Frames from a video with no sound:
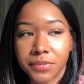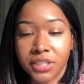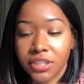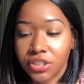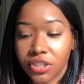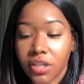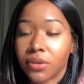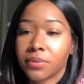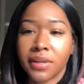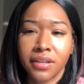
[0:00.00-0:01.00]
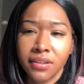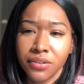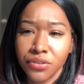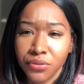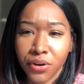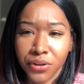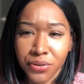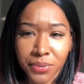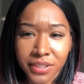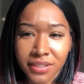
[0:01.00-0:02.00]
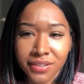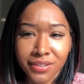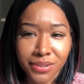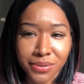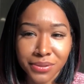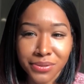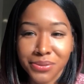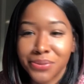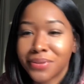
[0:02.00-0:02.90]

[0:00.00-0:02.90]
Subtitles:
seeing each other, and we're like, yeah, you went to so and so school,